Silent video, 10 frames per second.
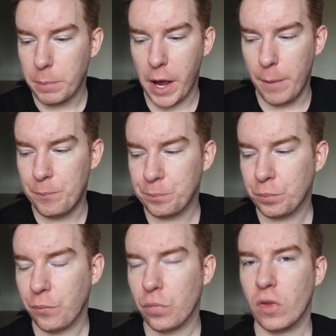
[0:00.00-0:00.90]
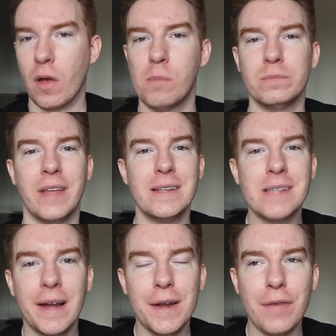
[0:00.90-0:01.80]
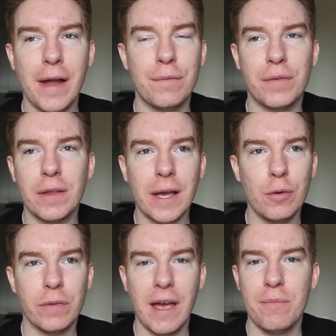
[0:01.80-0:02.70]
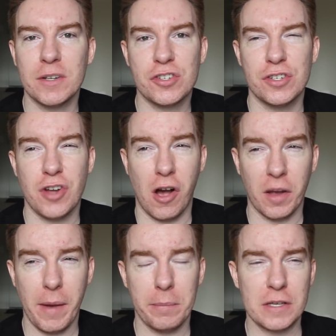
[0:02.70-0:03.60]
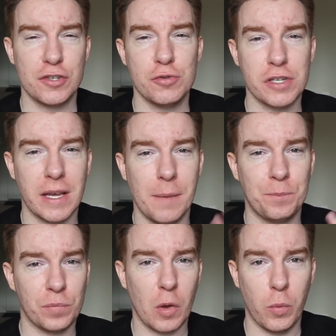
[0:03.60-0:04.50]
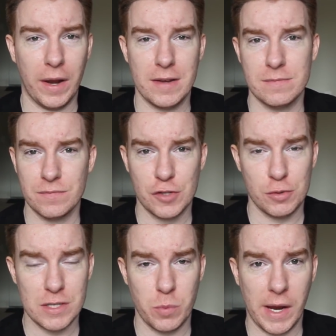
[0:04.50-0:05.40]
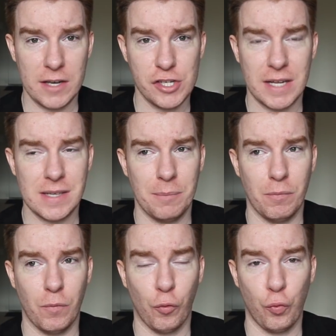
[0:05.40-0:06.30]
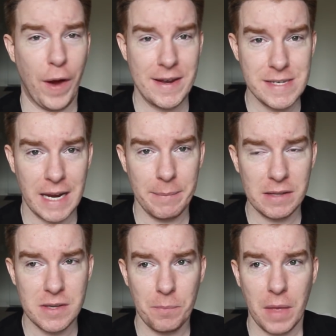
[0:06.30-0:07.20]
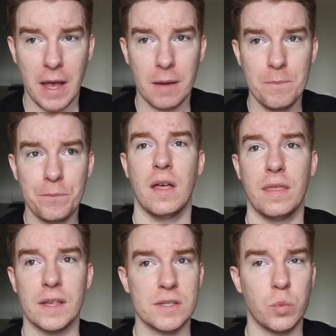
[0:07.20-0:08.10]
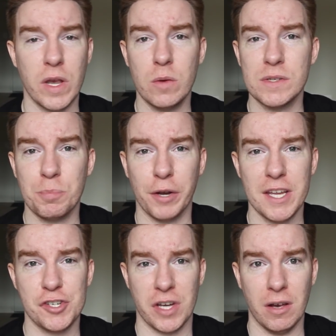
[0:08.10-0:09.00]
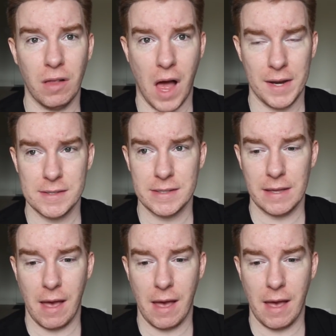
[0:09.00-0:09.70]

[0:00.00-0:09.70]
But that's kind of, I feel like I don't really have much to talk about, because usually when I do these weekend chats, I'm ranting about something. This week was pretty chill, honestly.